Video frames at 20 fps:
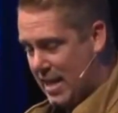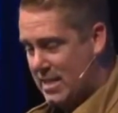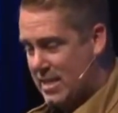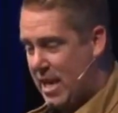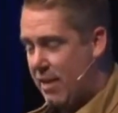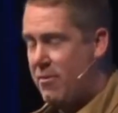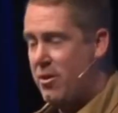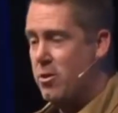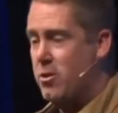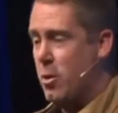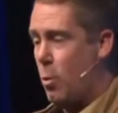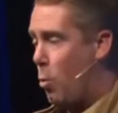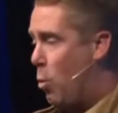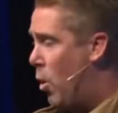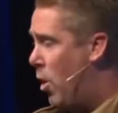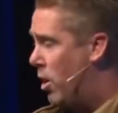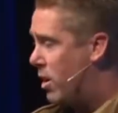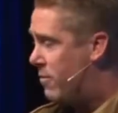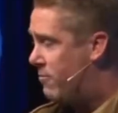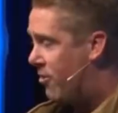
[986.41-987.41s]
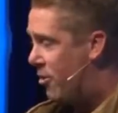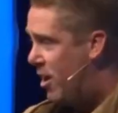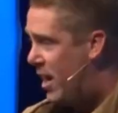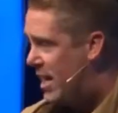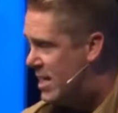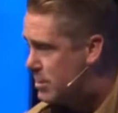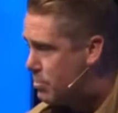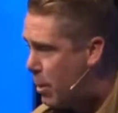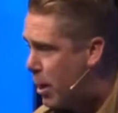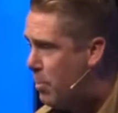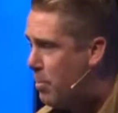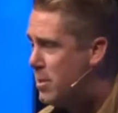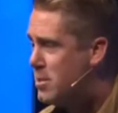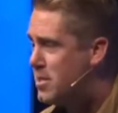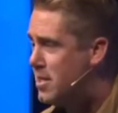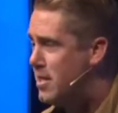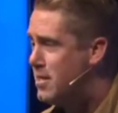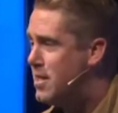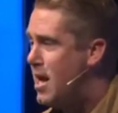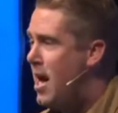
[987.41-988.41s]
has given you to work for his
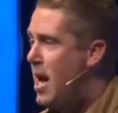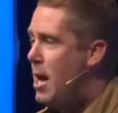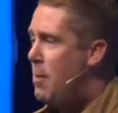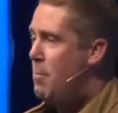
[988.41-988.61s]
purposes,